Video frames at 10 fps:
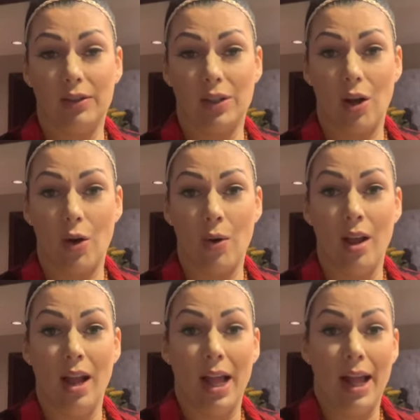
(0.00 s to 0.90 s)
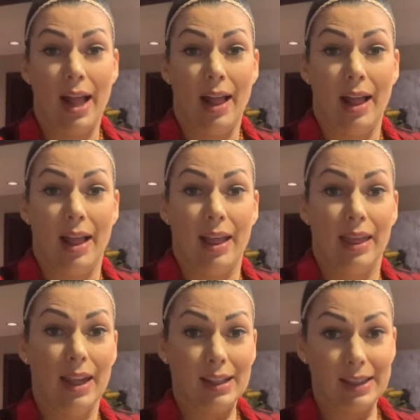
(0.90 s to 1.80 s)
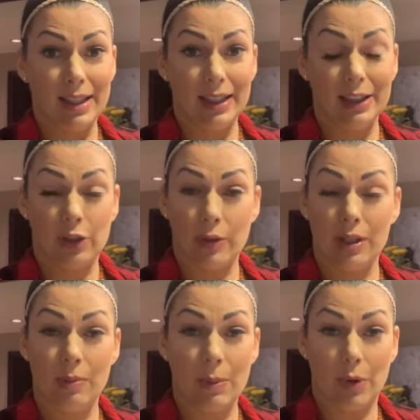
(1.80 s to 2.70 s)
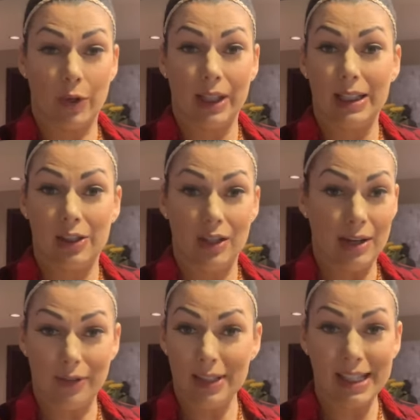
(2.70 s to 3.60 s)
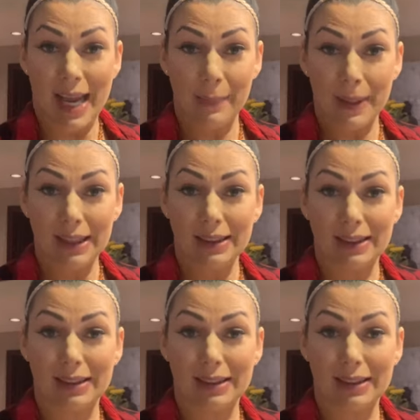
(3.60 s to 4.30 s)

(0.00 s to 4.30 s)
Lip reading: So this is going to be broken into different segments,